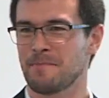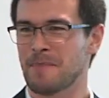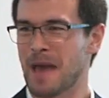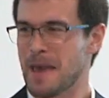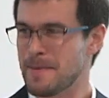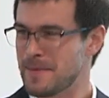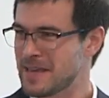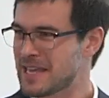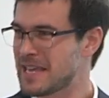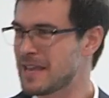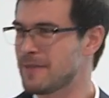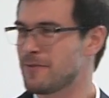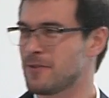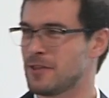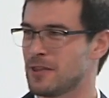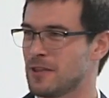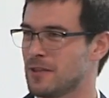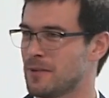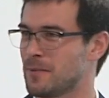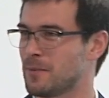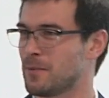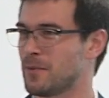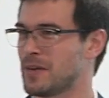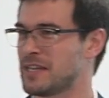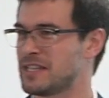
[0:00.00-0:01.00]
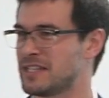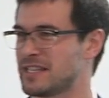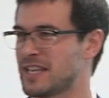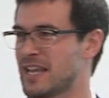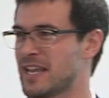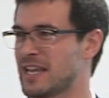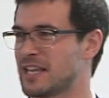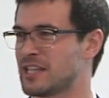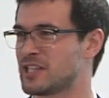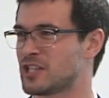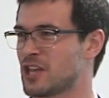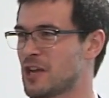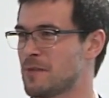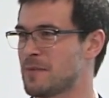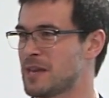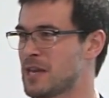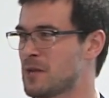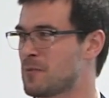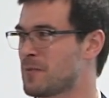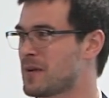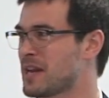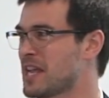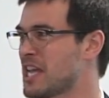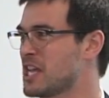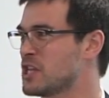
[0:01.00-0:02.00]
maybe given that we're seeing so
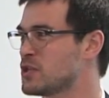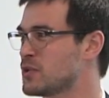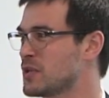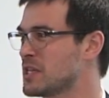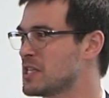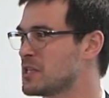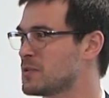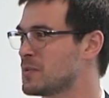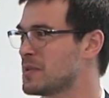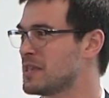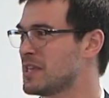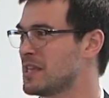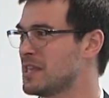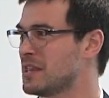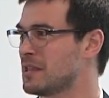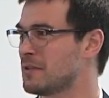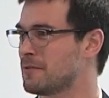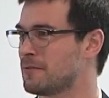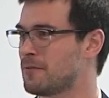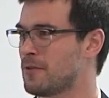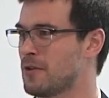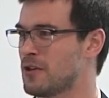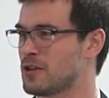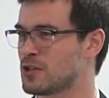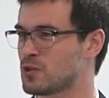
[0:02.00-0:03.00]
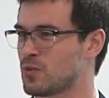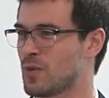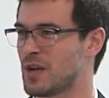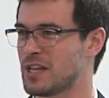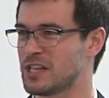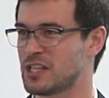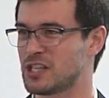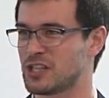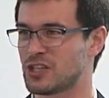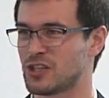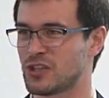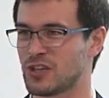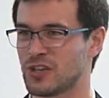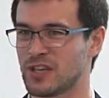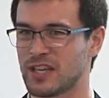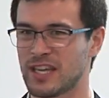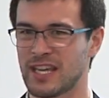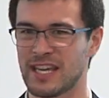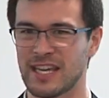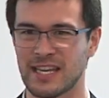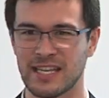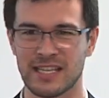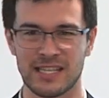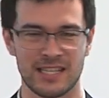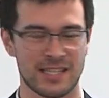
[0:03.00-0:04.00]
many re-injuries within the first one to two
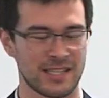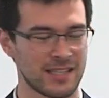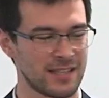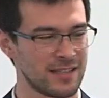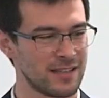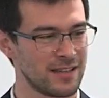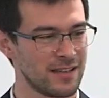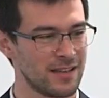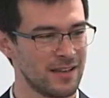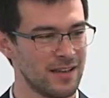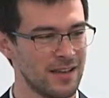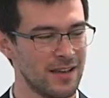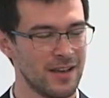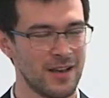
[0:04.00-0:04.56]
years,